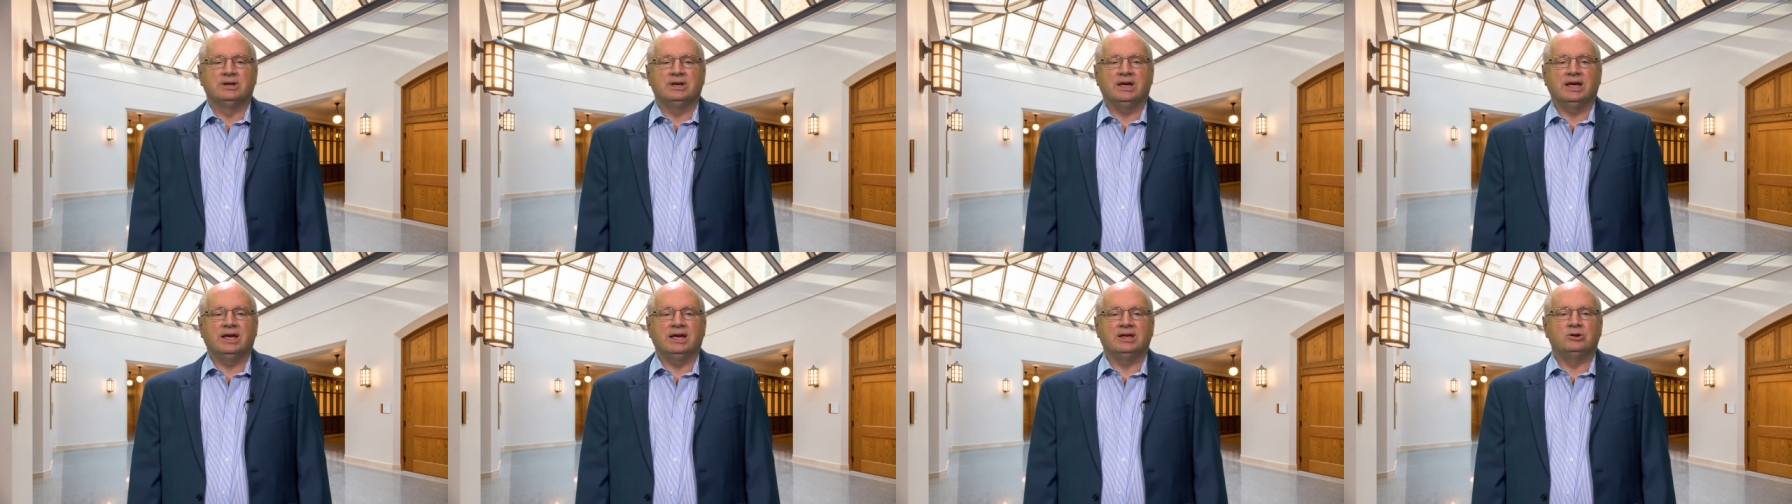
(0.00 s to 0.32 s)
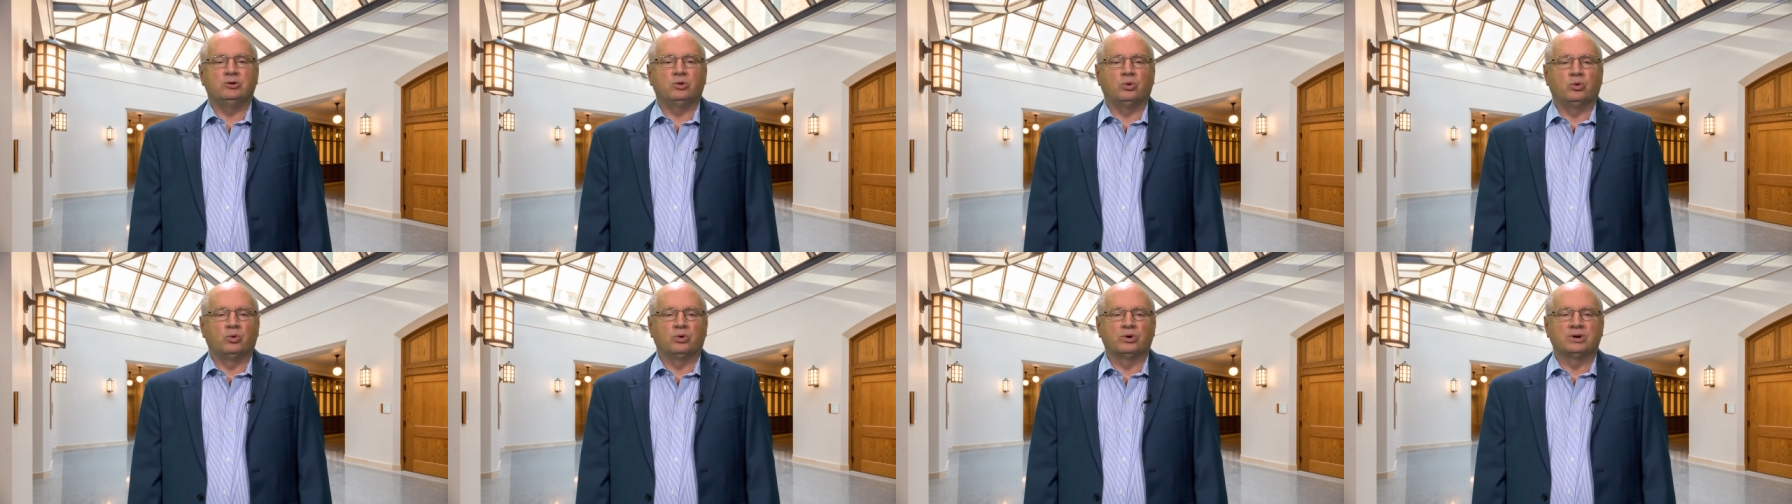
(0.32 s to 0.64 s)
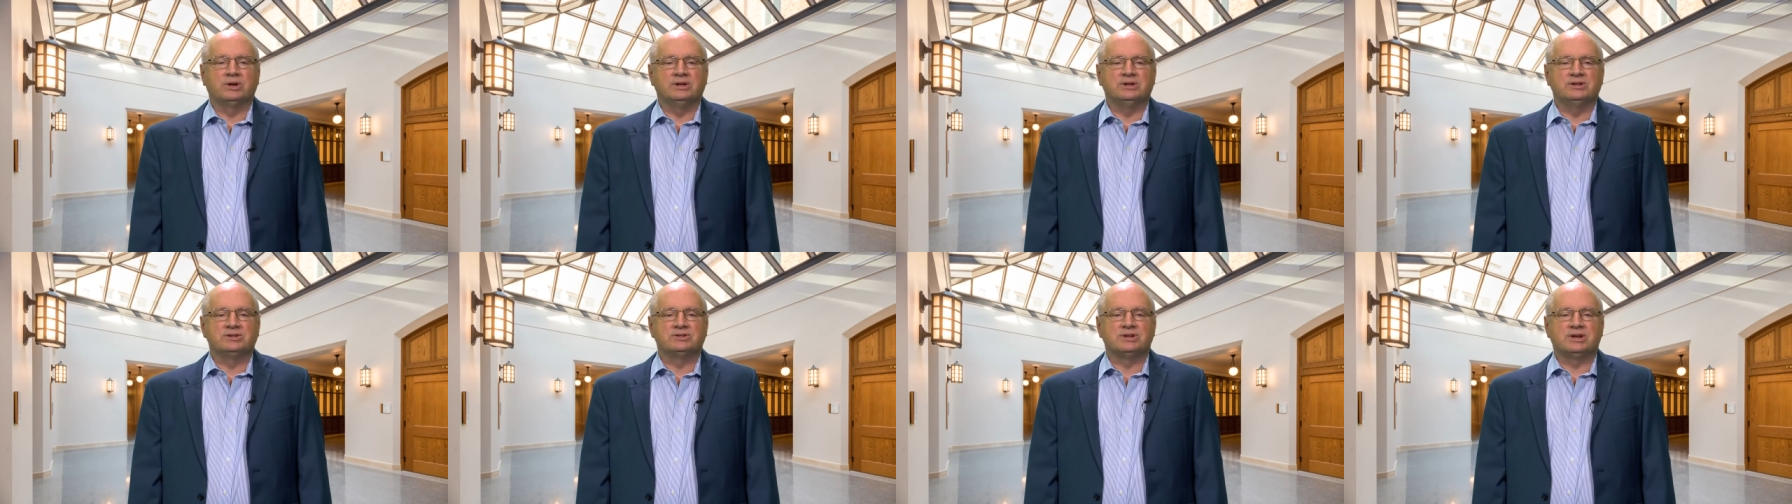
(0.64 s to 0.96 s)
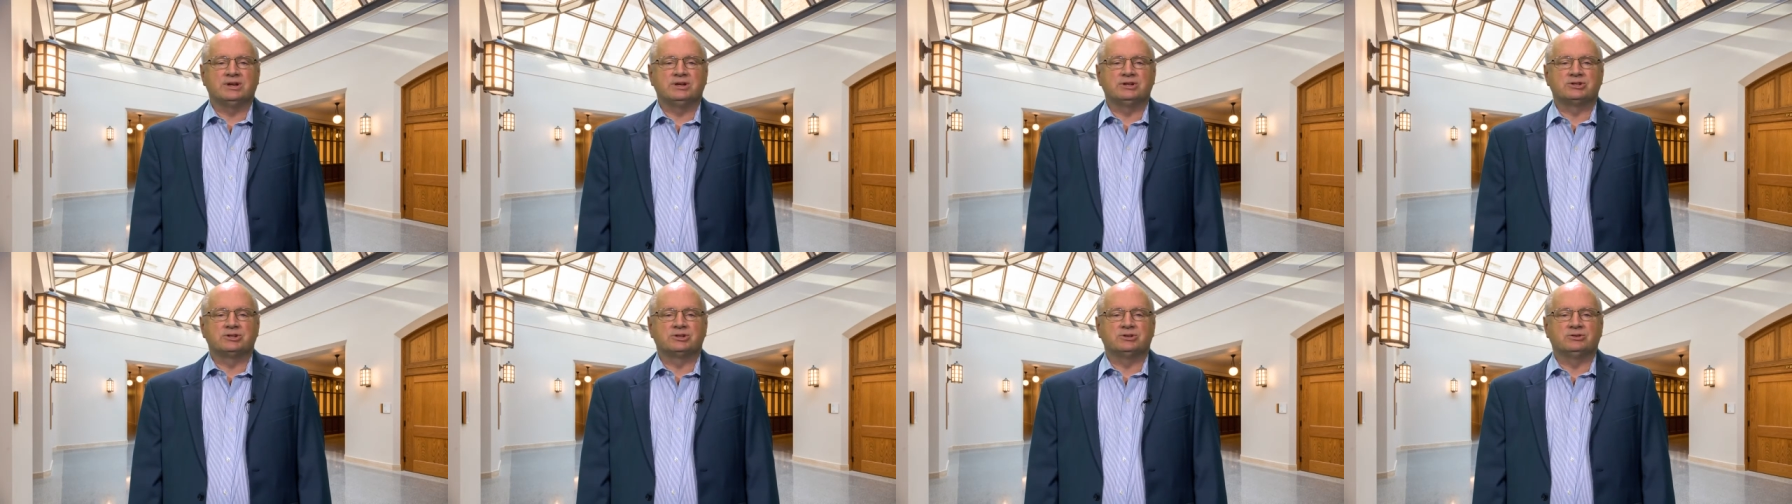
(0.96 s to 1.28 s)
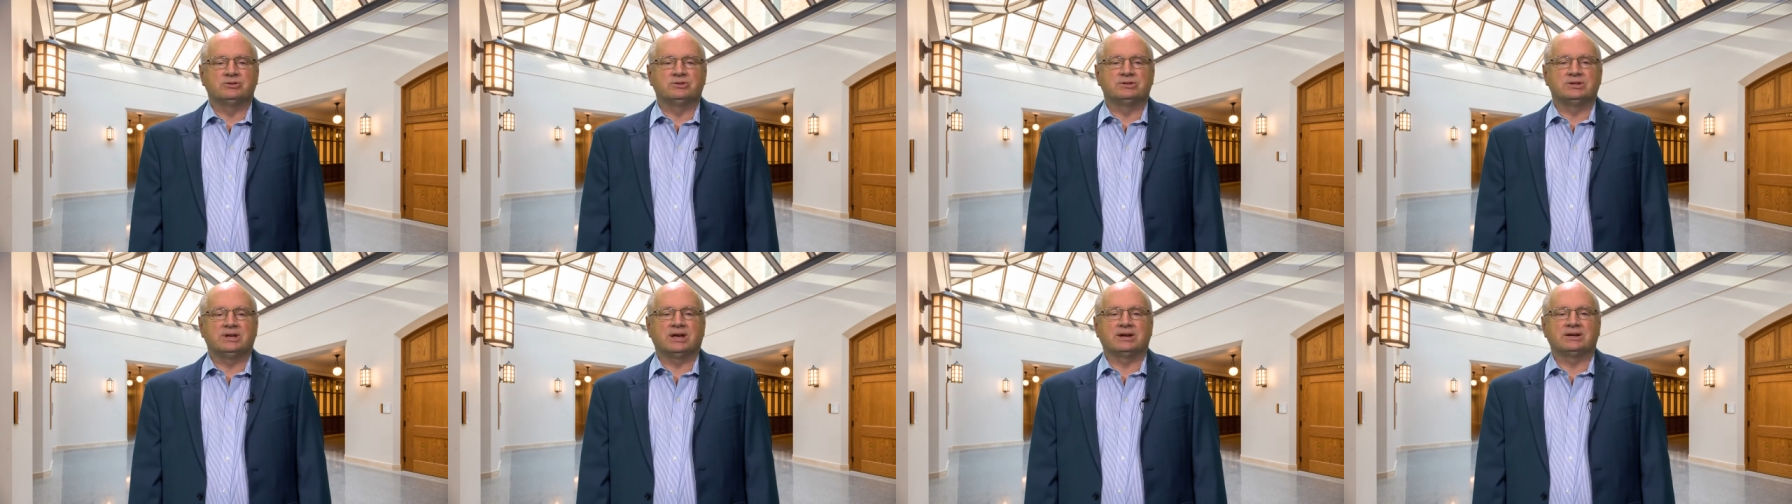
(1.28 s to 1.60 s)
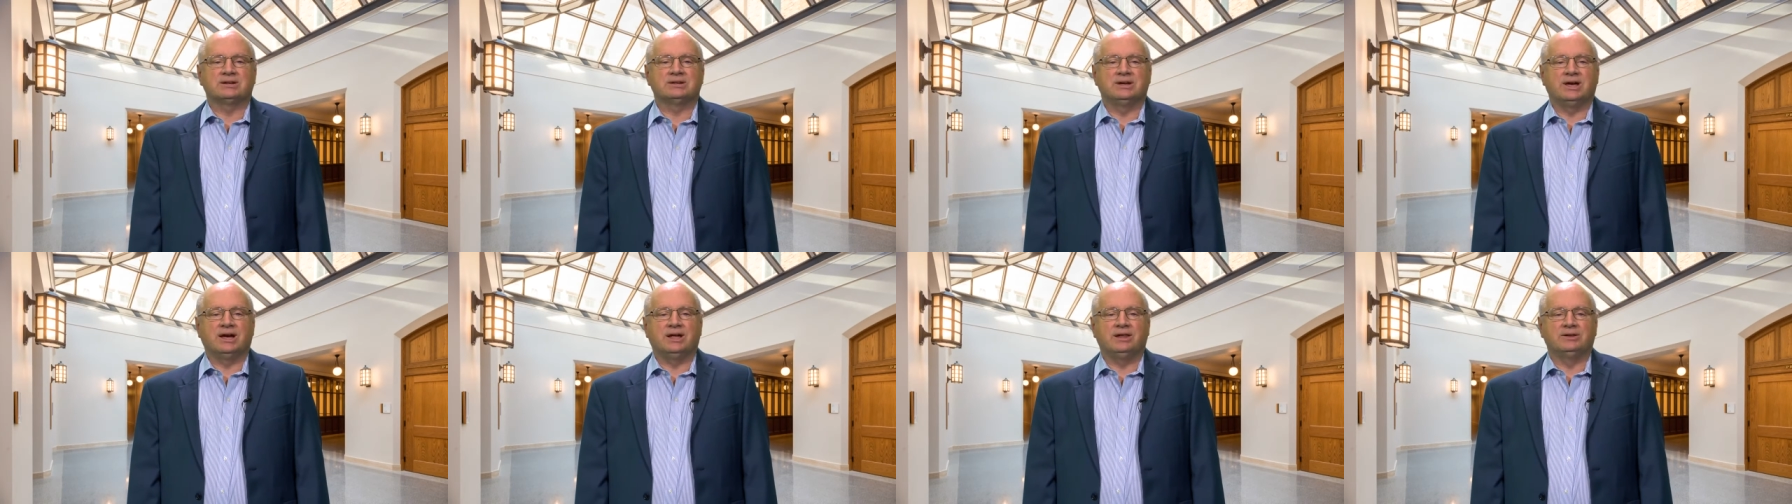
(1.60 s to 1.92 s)
and organizational
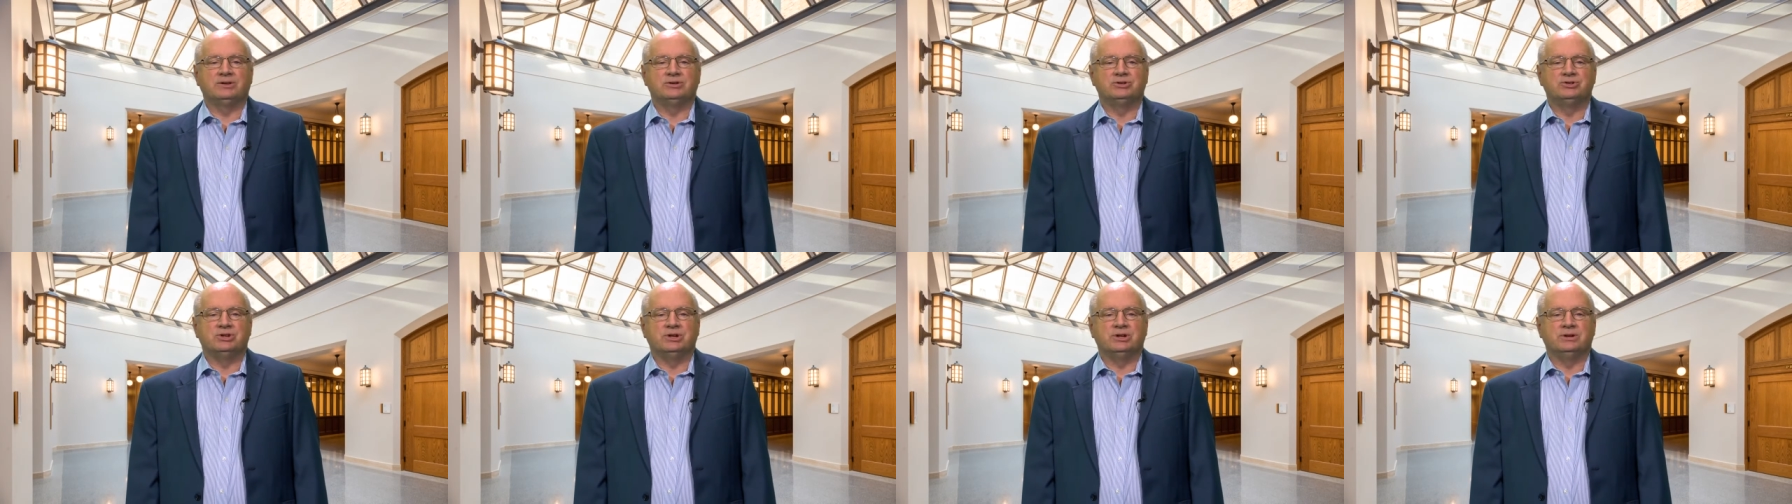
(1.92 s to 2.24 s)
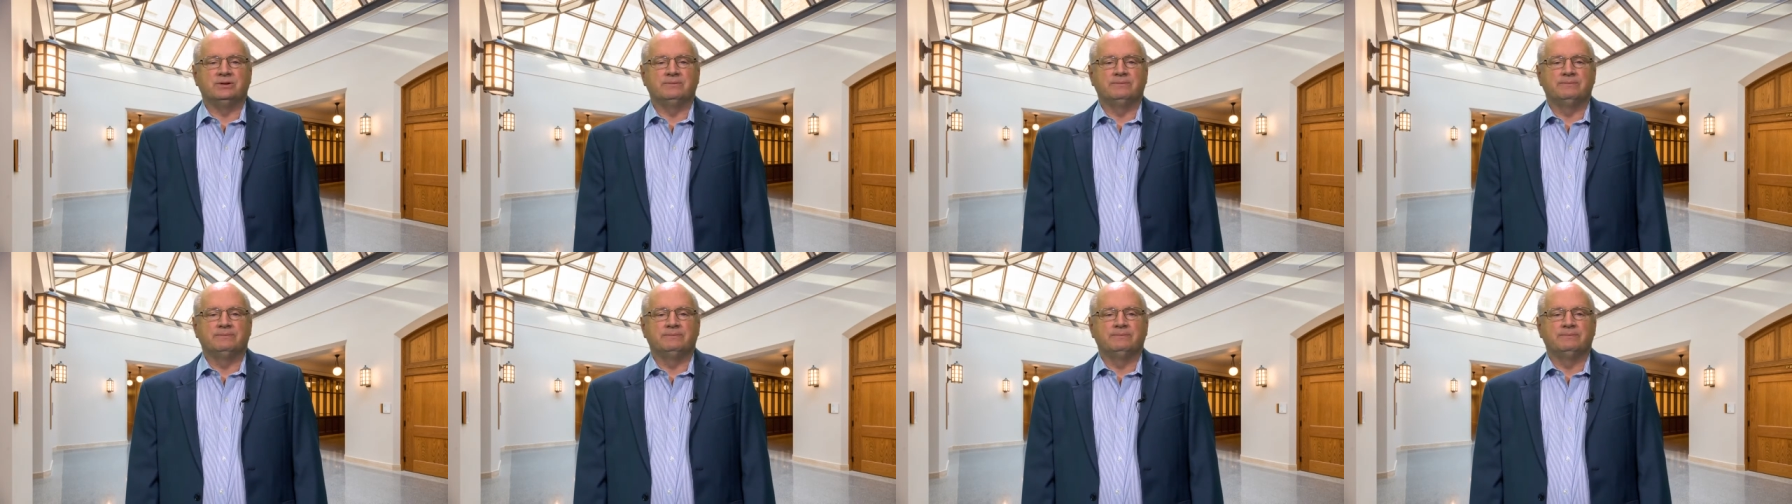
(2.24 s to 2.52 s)
technology